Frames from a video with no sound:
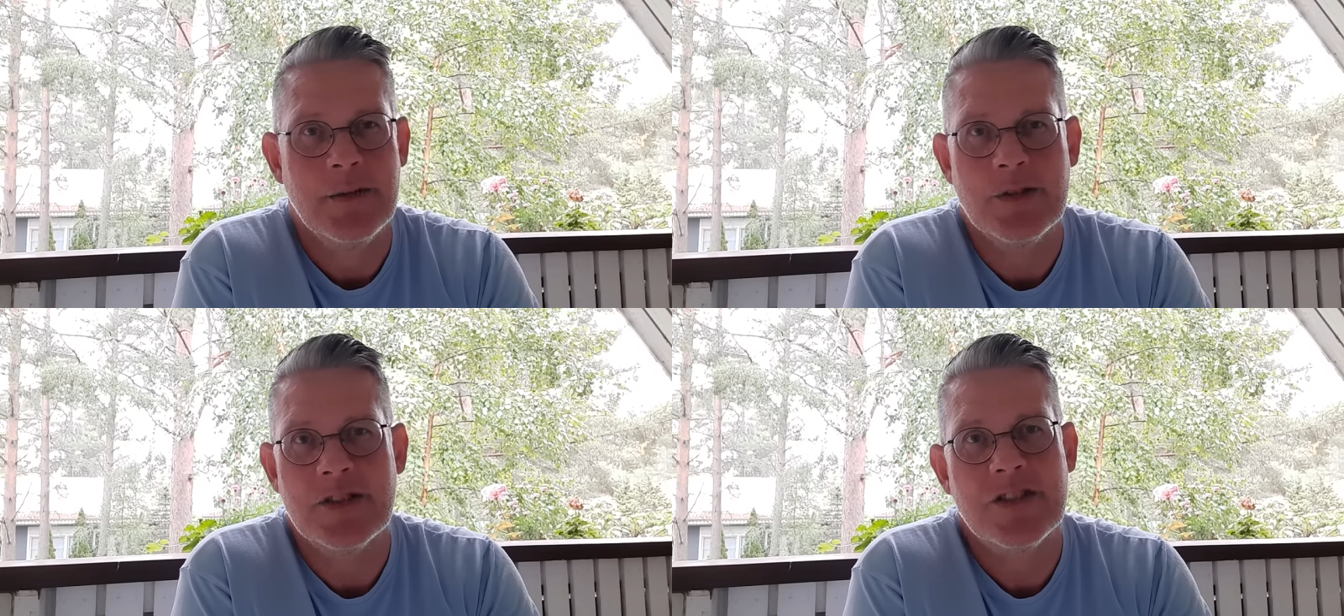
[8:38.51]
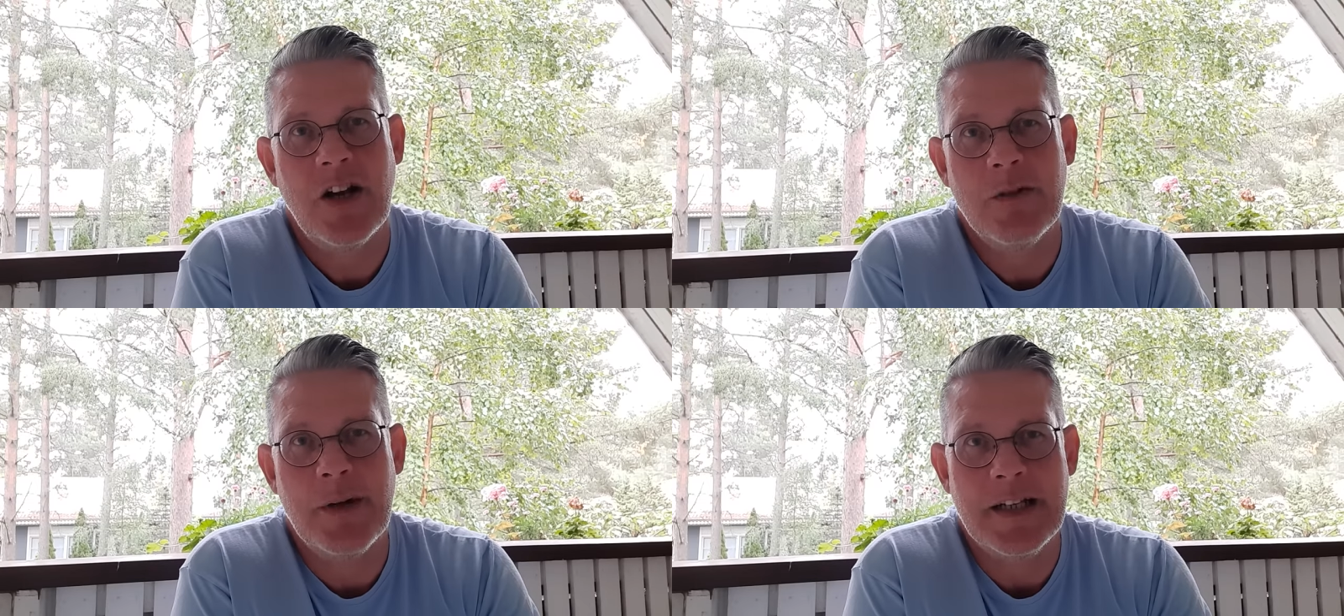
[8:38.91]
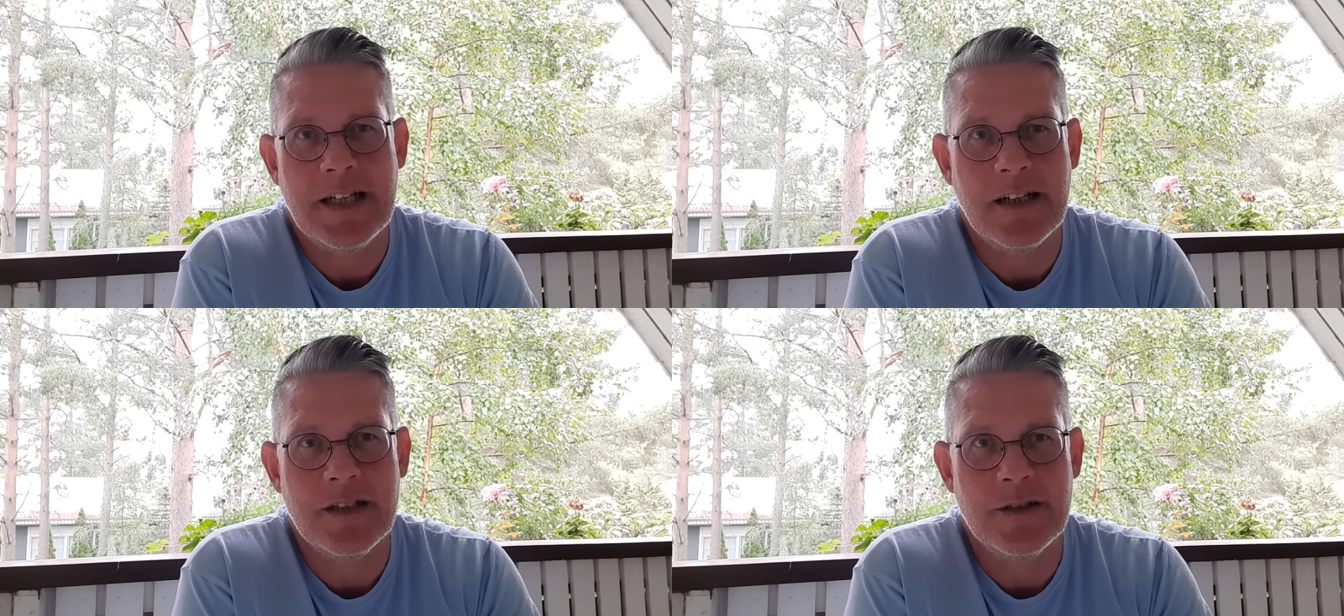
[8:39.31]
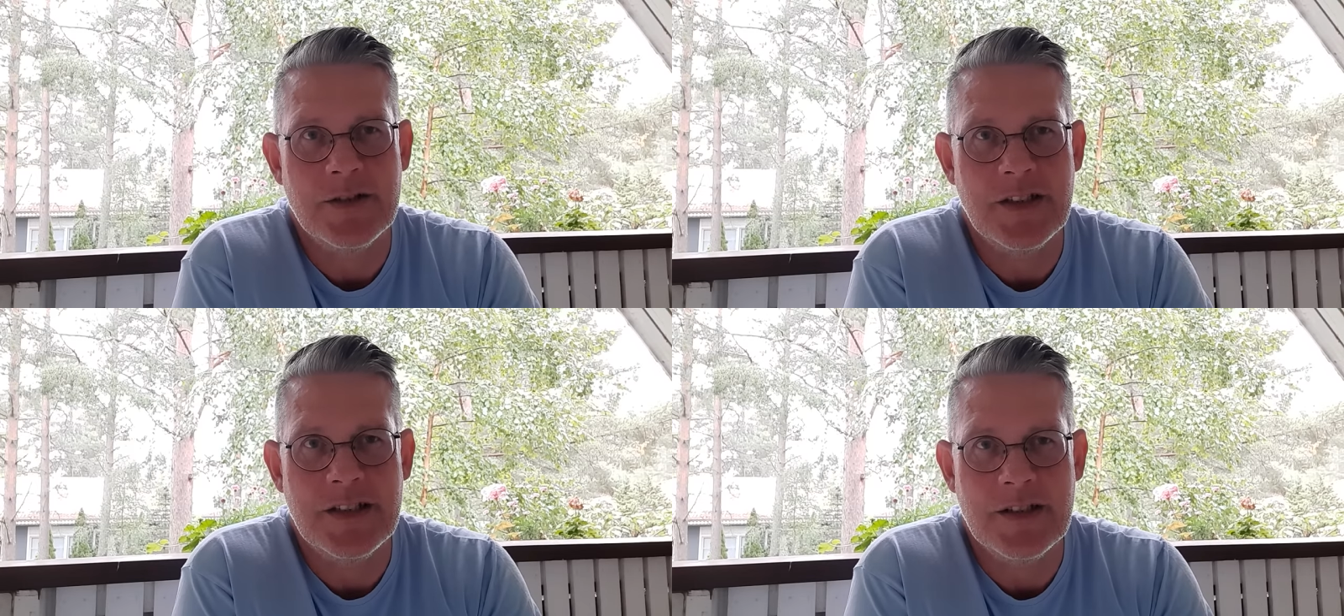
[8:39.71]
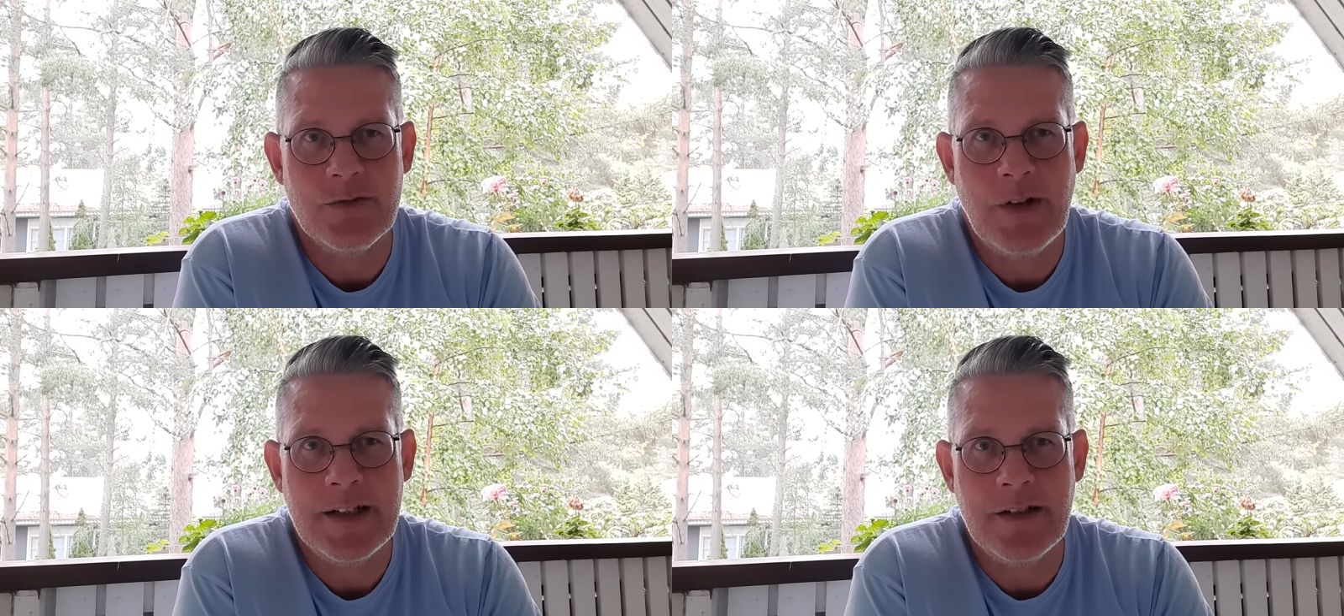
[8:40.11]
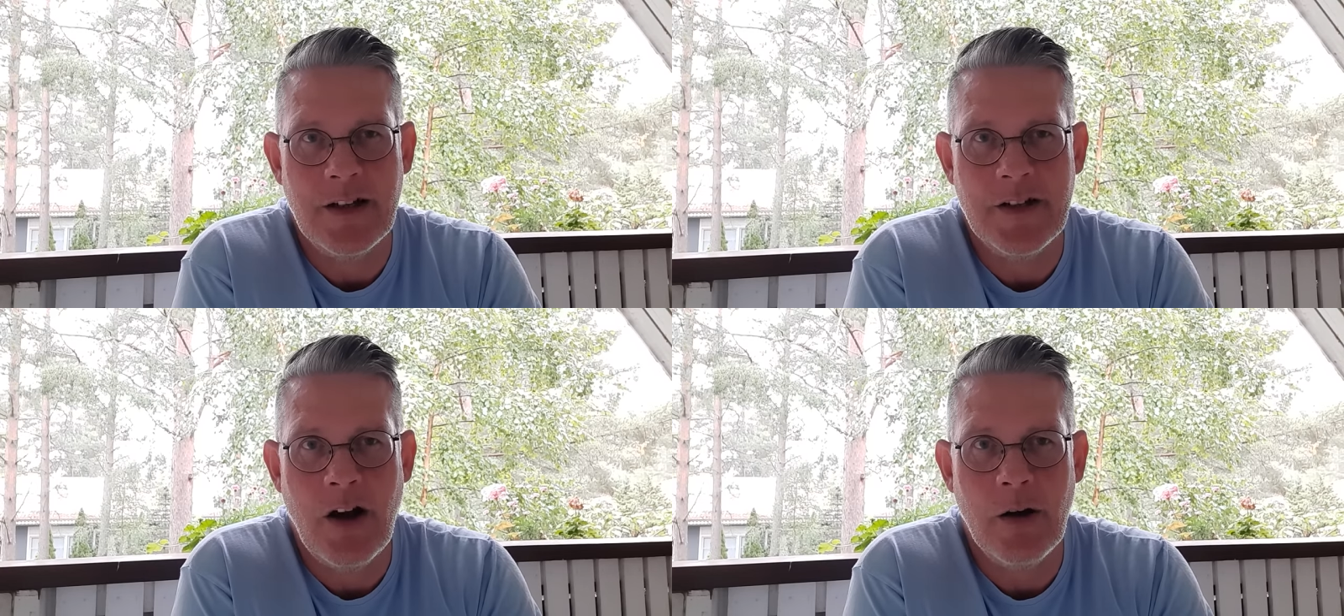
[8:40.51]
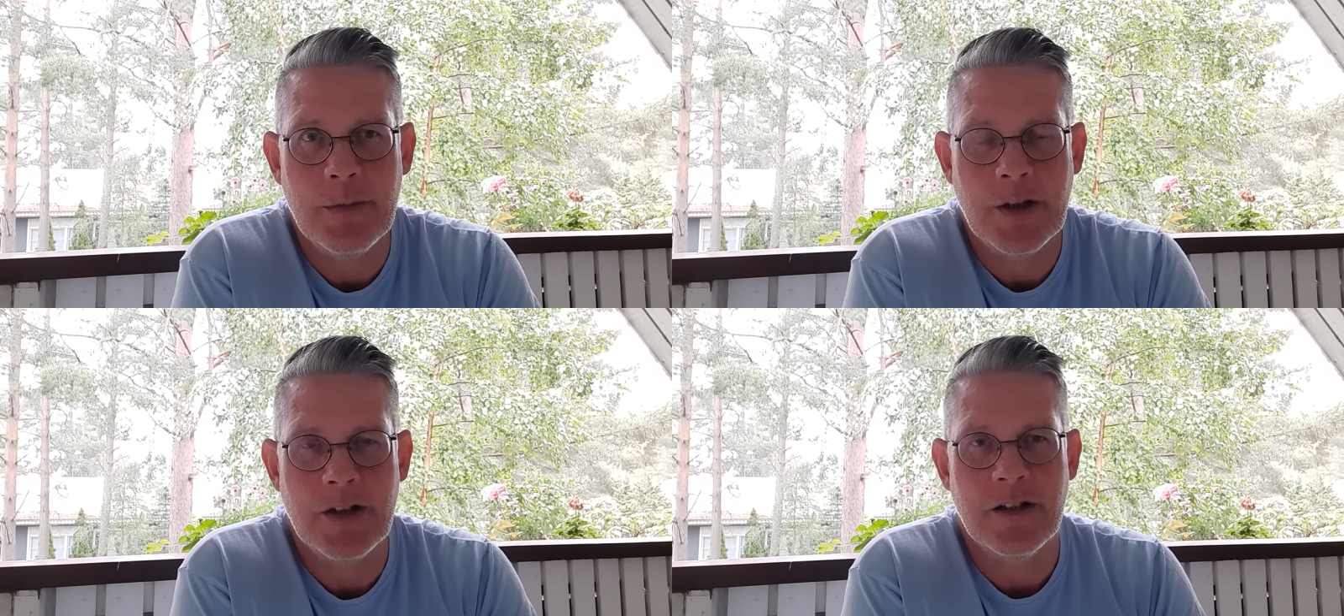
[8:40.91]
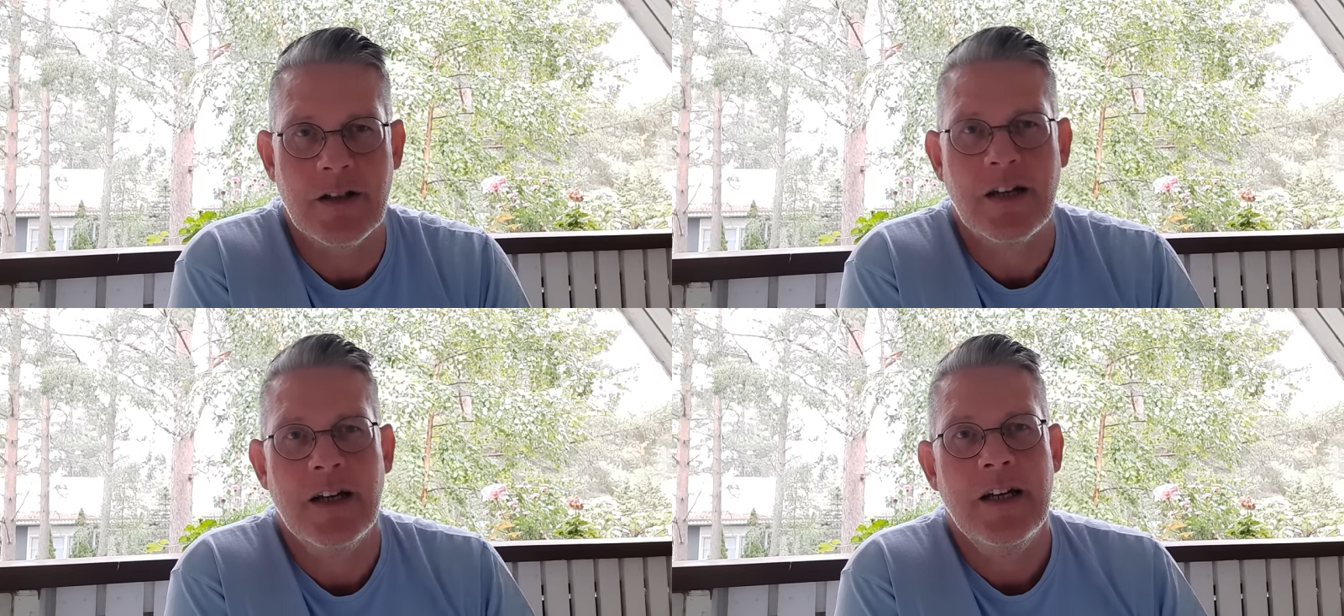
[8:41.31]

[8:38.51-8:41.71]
were so many clues in this Randall and Hopkirk